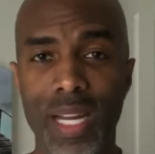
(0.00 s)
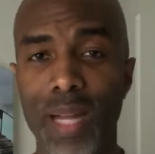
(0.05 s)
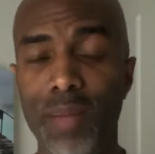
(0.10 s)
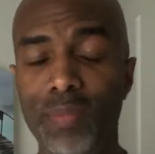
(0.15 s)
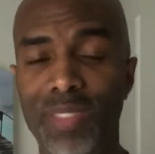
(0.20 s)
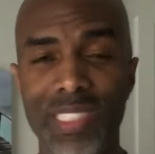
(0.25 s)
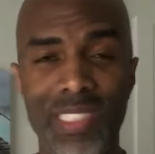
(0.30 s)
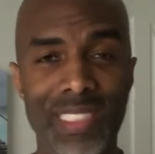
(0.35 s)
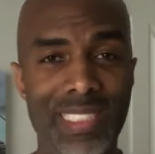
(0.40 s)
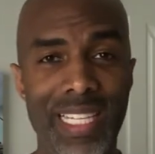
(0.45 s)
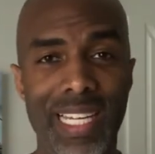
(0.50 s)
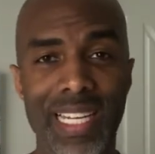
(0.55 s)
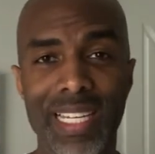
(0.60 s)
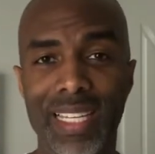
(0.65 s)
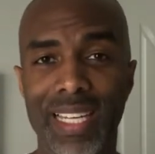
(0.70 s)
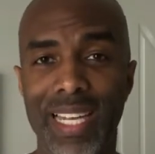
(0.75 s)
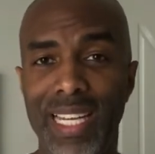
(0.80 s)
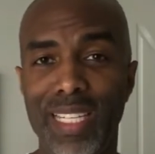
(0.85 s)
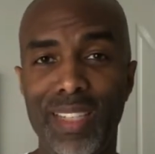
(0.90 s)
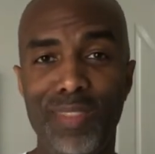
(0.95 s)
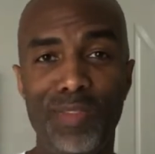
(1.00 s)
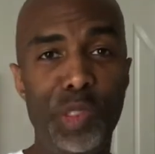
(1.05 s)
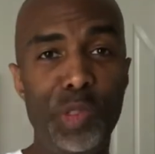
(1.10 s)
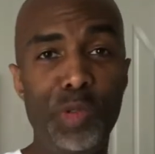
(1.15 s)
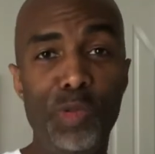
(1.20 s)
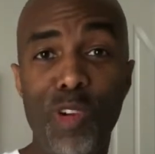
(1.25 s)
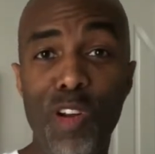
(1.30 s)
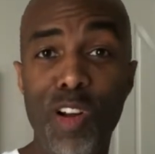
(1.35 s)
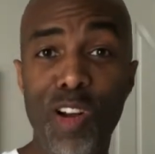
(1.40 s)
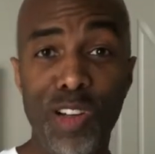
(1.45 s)
I'm just saying, like, if
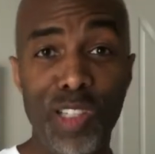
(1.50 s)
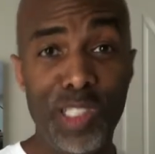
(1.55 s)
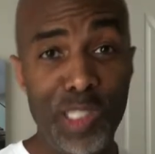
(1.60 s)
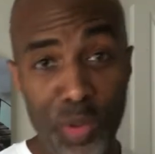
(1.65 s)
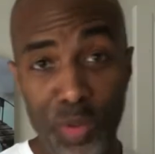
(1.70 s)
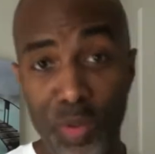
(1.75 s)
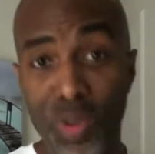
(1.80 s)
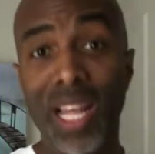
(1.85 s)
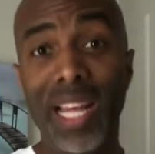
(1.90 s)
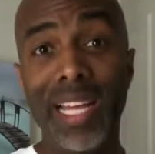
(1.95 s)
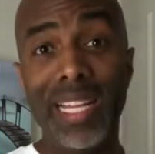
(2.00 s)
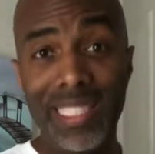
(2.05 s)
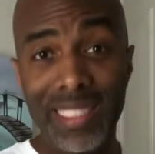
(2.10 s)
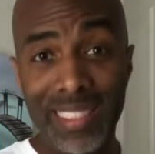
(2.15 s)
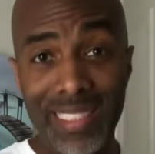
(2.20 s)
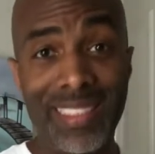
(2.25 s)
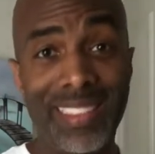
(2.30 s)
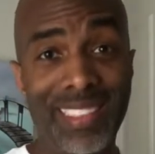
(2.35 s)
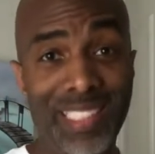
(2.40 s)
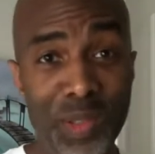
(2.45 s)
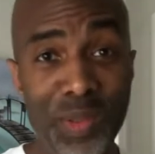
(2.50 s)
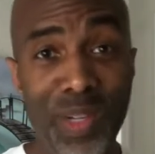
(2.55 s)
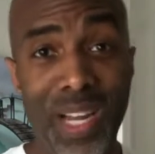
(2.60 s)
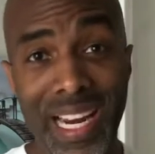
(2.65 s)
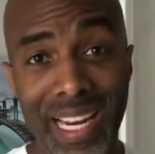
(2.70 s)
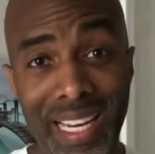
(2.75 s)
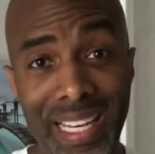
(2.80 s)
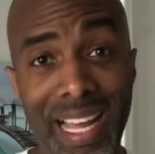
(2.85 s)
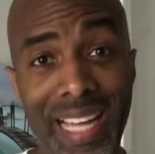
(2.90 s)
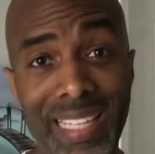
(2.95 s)
you wrong, you
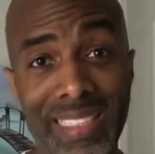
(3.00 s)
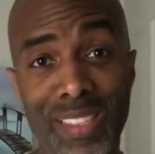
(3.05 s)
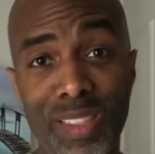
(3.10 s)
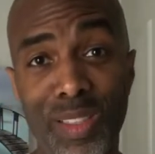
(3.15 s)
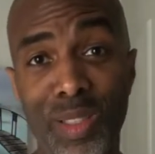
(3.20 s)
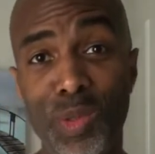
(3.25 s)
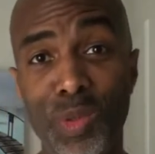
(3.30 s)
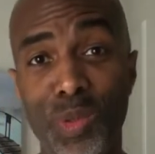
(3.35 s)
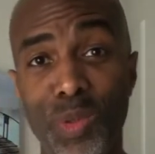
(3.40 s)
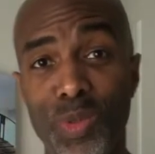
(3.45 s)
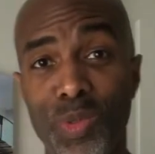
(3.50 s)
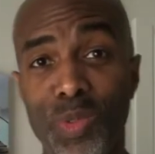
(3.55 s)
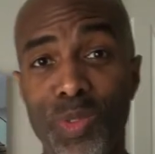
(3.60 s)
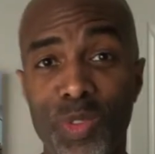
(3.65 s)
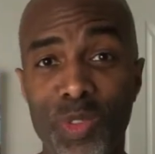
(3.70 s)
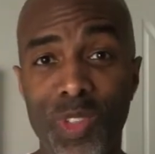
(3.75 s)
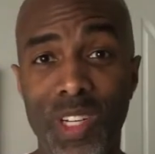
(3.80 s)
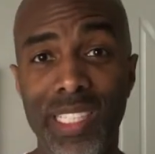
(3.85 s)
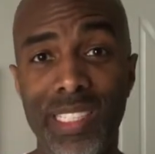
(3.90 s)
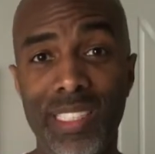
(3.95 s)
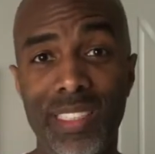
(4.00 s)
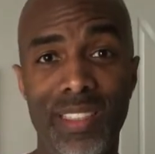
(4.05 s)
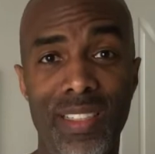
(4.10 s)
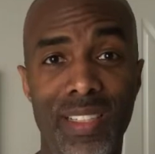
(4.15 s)
got a lot to lose, right?